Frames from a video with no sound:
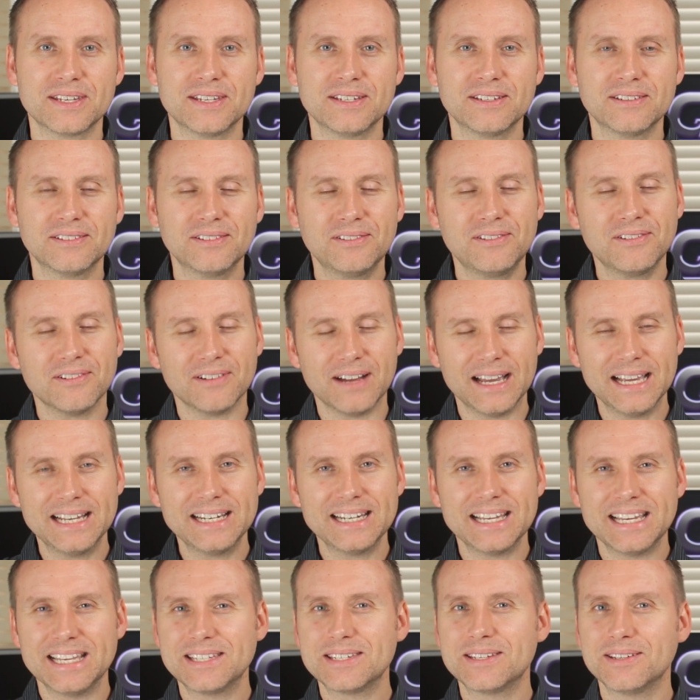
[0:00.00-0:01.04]
And all
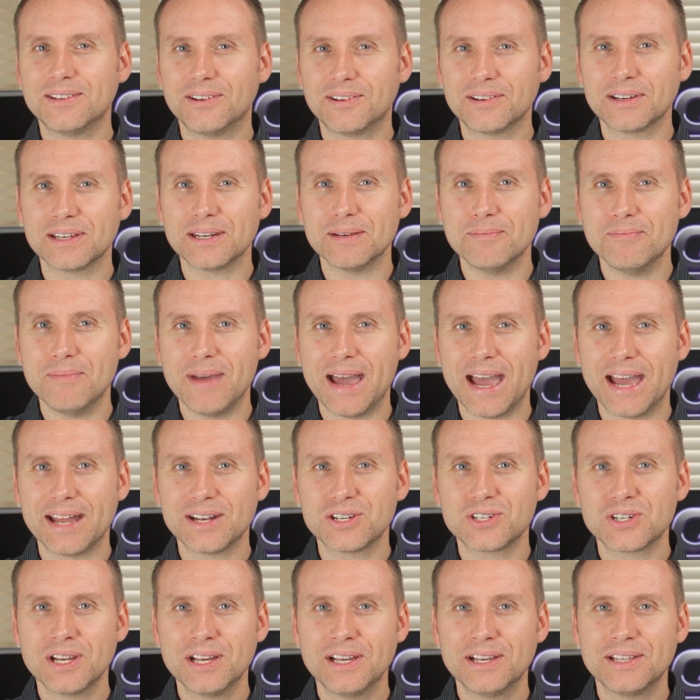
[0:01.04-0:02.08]
right, it's not going to
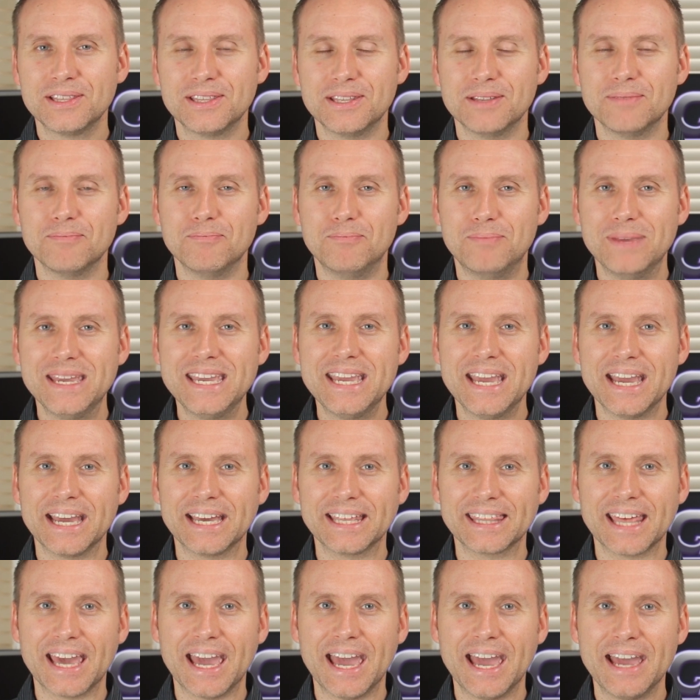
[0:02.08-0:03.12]
match
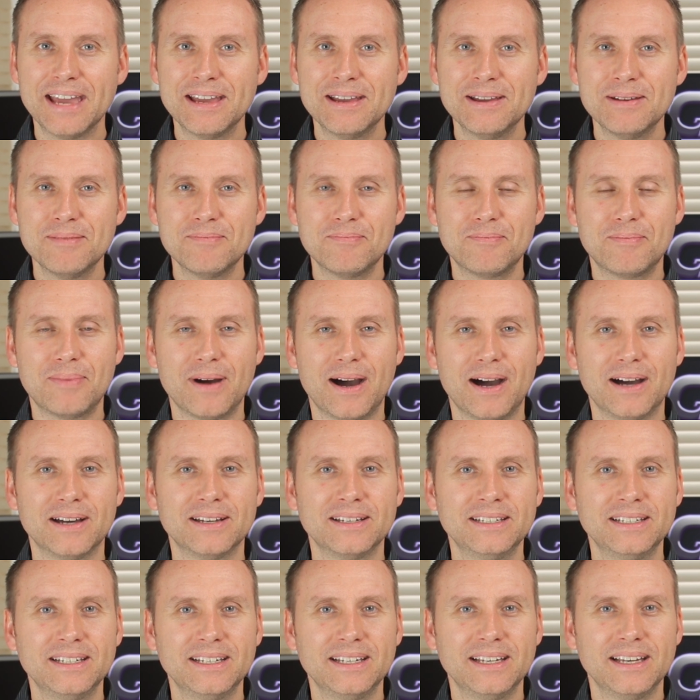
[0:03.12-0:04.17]
being there,
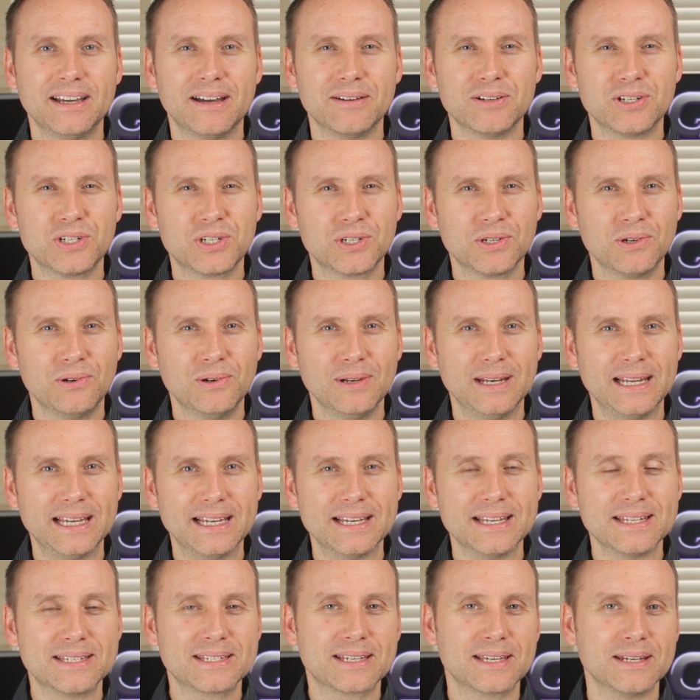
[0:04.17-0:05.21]
but surely
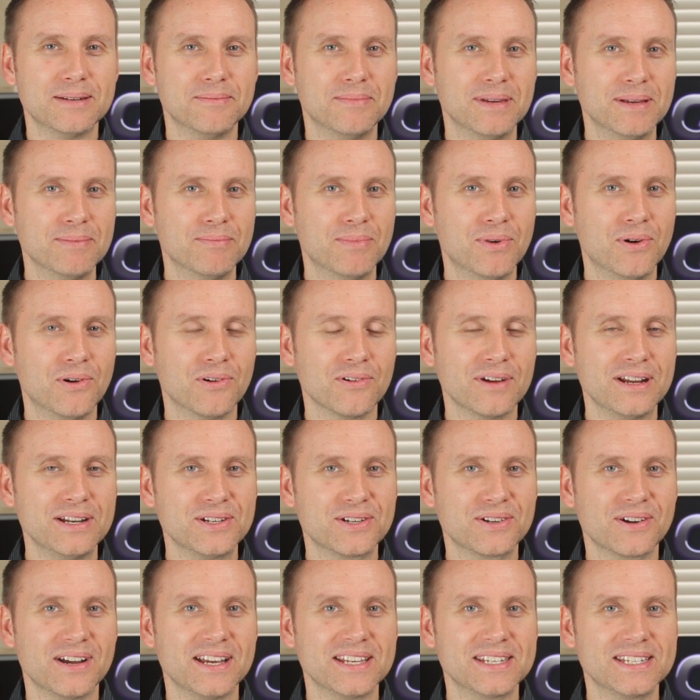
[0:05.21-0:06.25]
it's going to be more
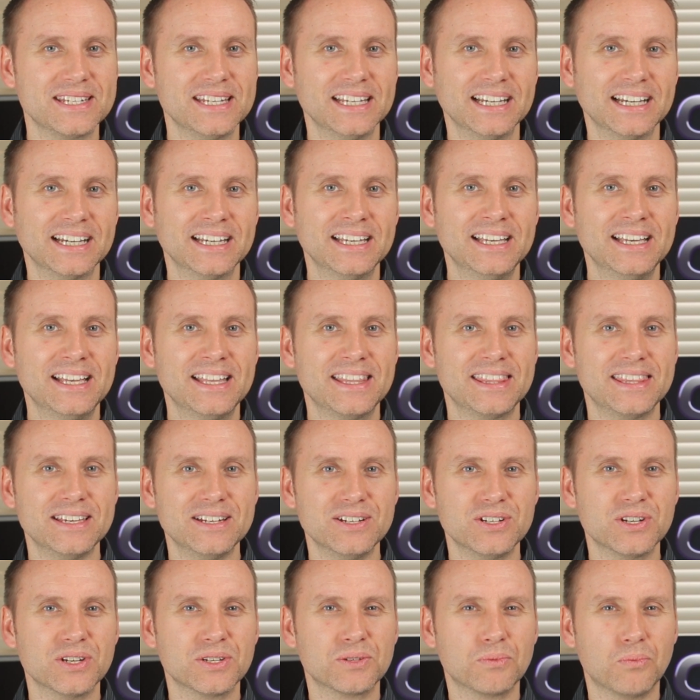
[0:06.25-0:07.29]
interesting
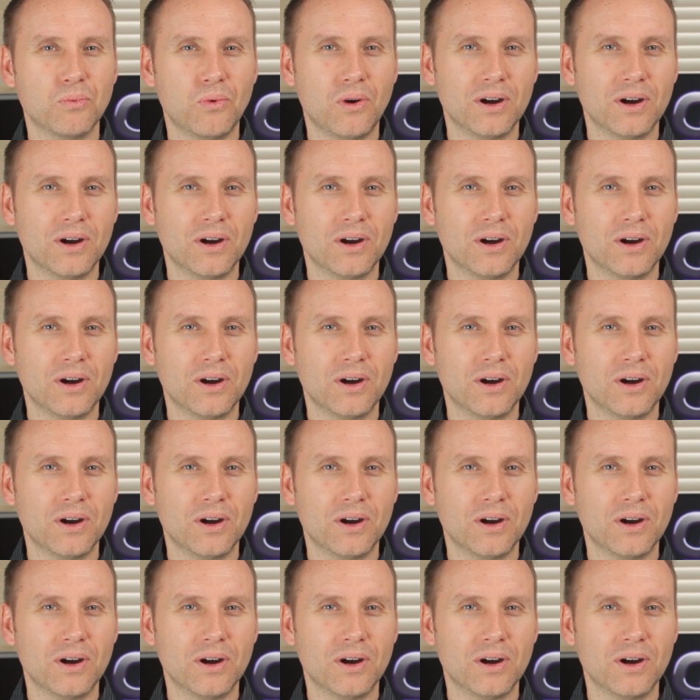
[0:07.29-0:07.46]
than just